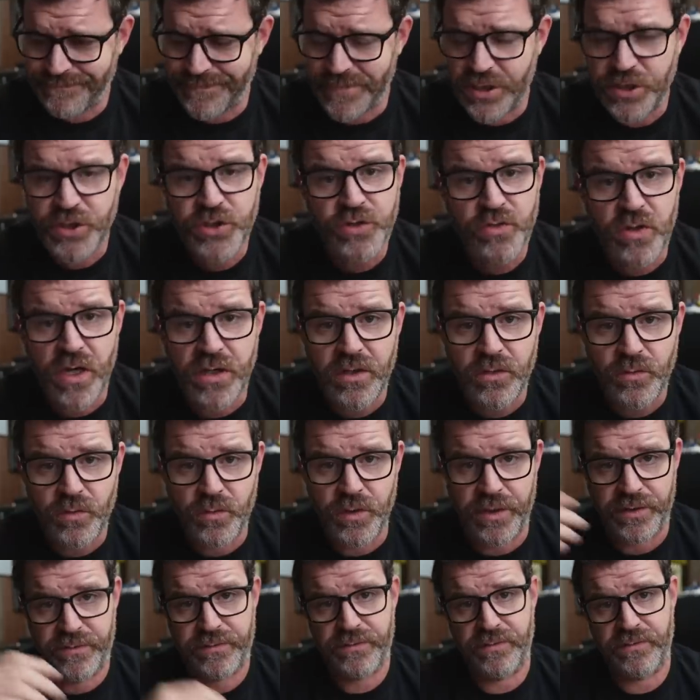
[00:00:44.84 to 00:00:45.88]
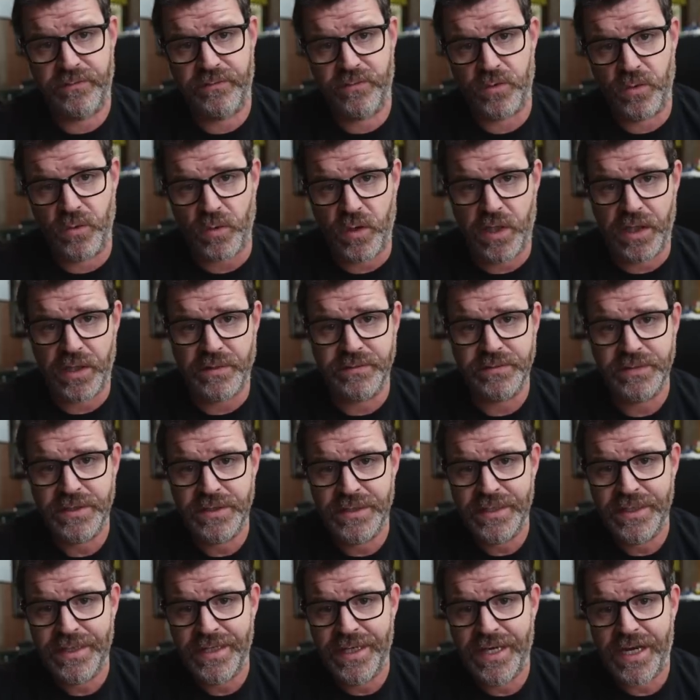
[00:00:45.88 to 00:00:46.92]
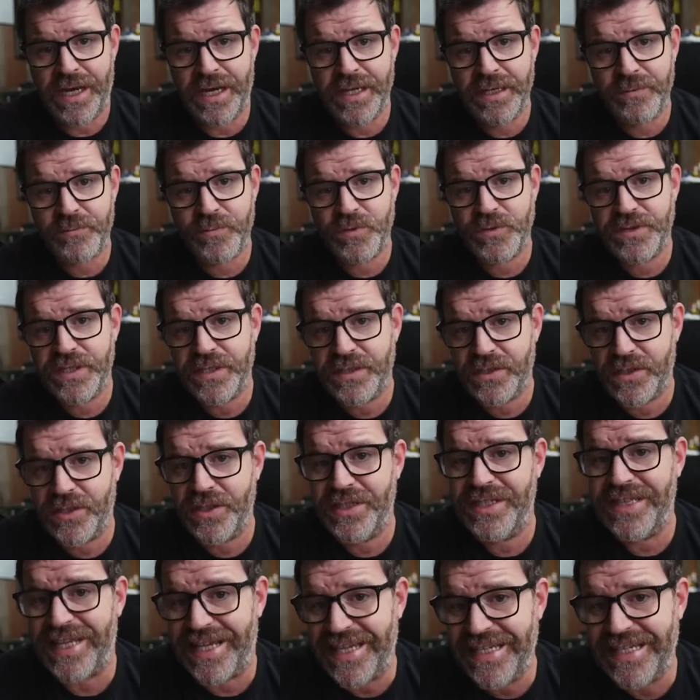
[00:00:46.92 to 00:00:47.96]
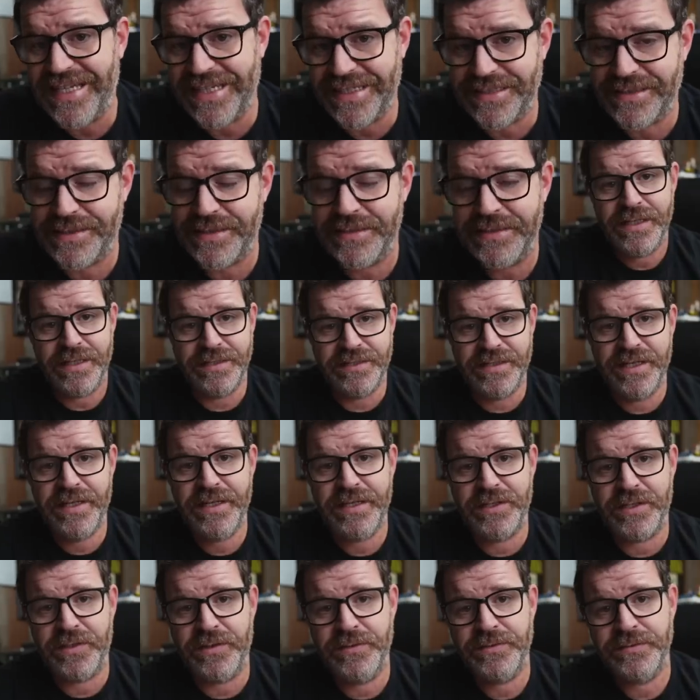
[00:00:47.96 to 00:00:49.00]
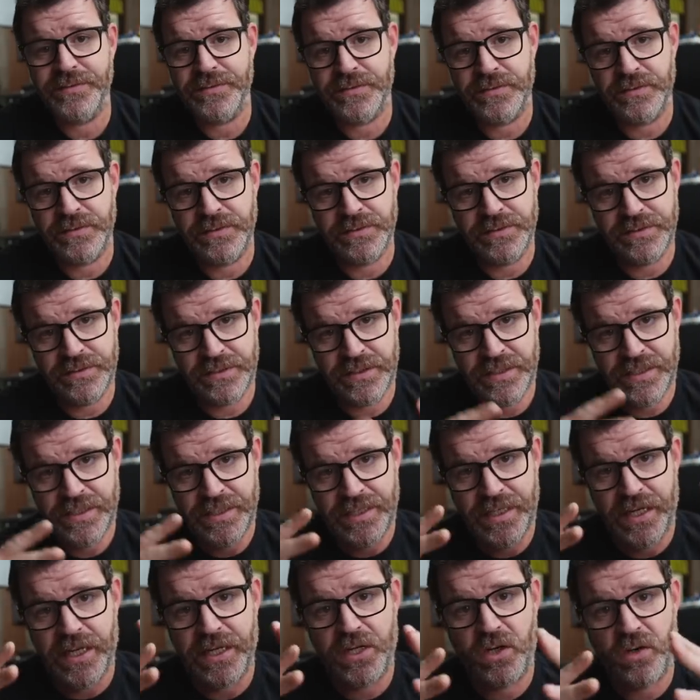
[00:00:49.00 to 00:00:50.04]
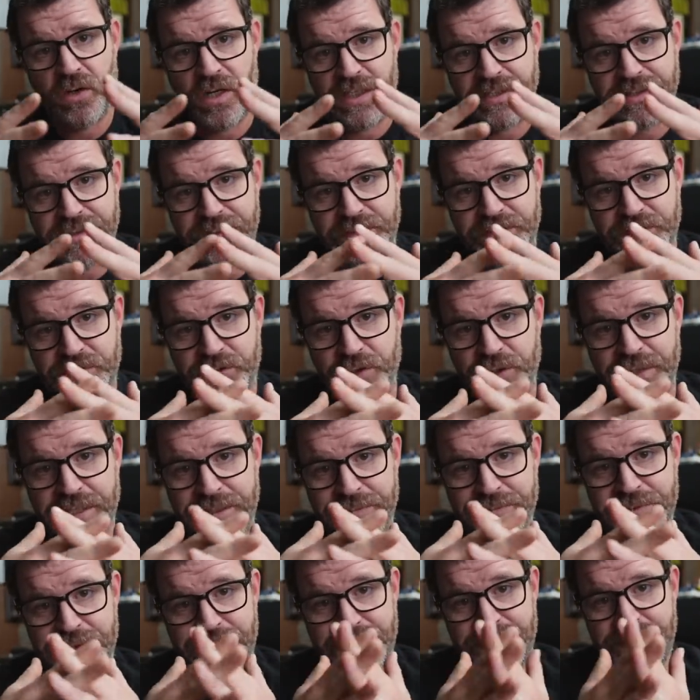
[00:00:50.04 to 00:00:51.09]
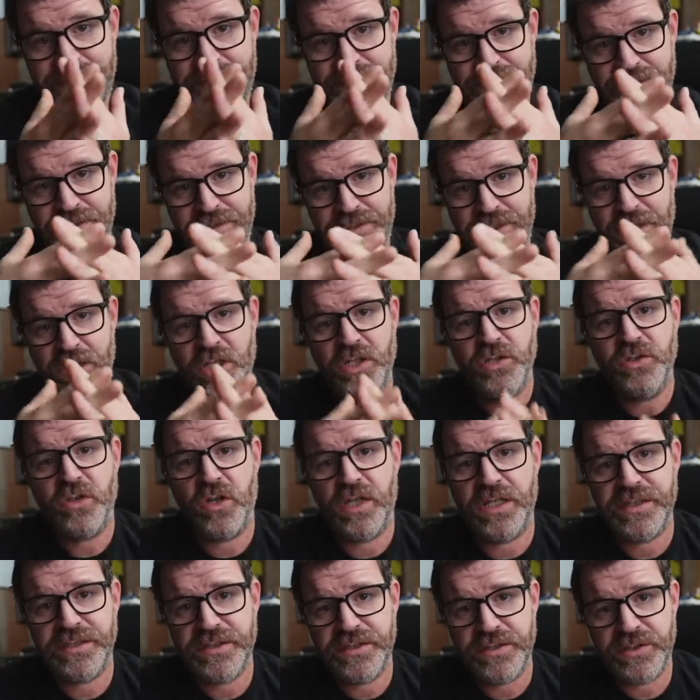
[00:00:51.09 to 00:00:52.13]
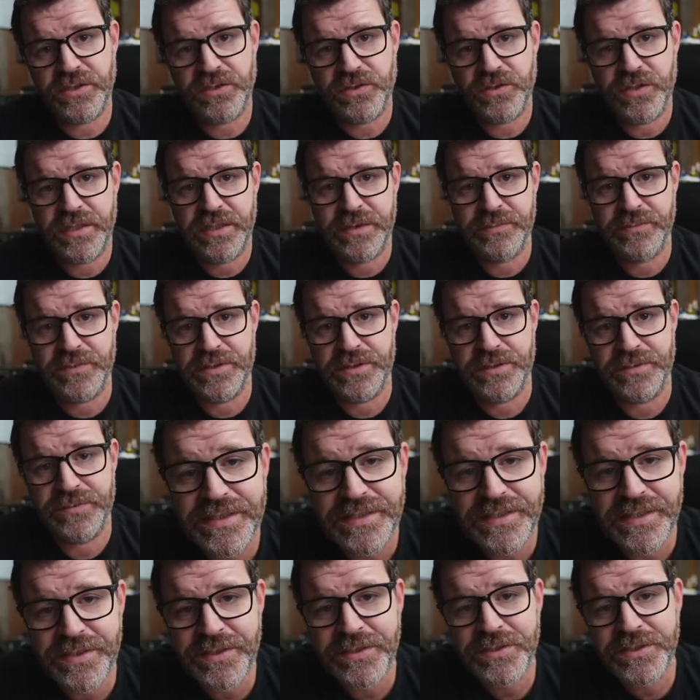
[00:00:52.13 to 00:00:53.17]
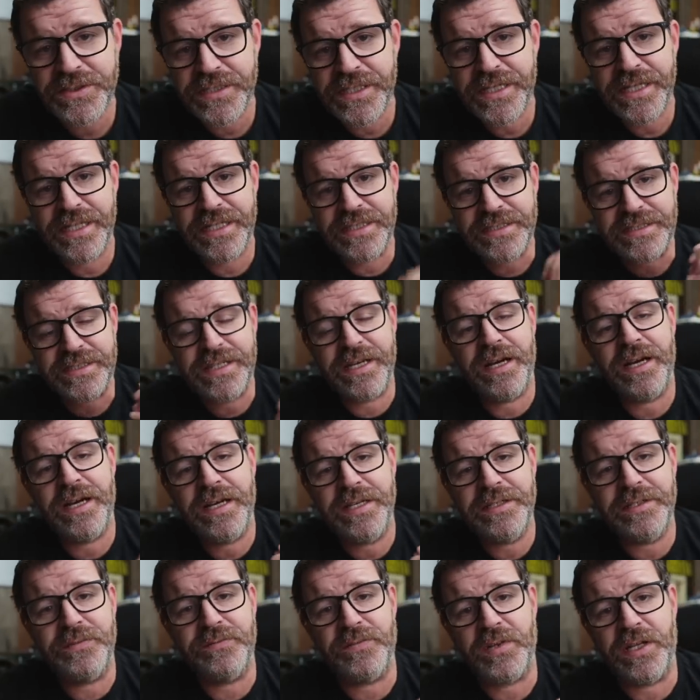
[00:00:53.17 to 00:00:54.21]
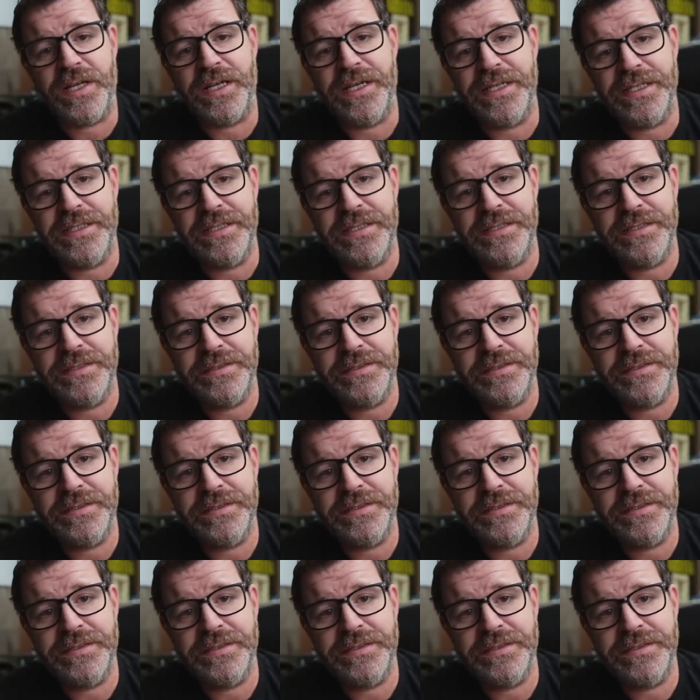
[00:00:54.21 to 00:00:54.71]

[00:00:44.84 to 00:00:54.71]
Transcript: struggled with for a while. I didn't particularly like it until across the streams. Synergy is kind of like